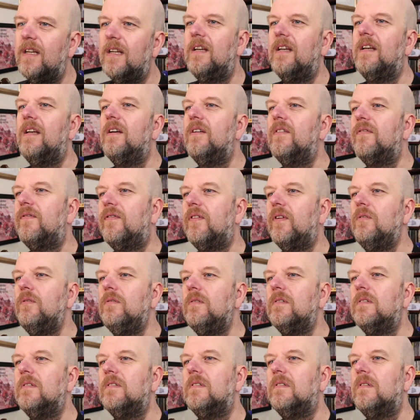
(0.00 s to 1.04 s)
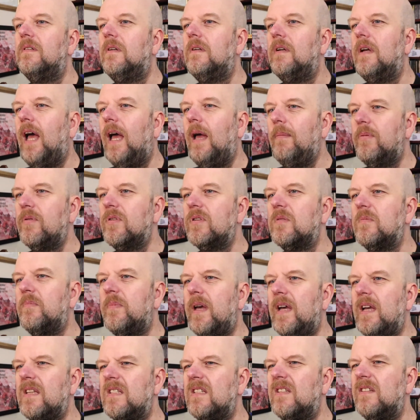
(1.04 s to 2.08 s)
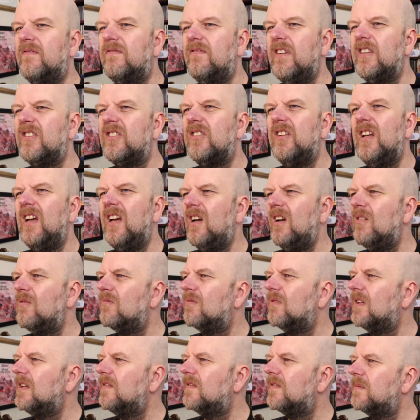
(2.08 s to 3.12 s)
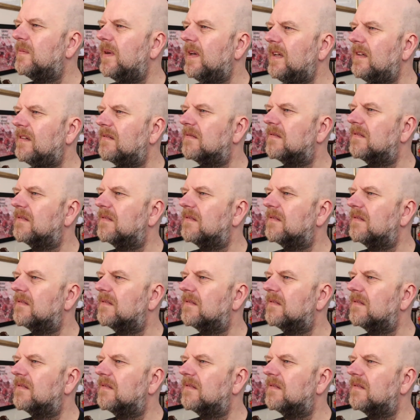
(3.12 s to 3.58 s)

Fruit, apples and pears in the fridge. No, leave them out.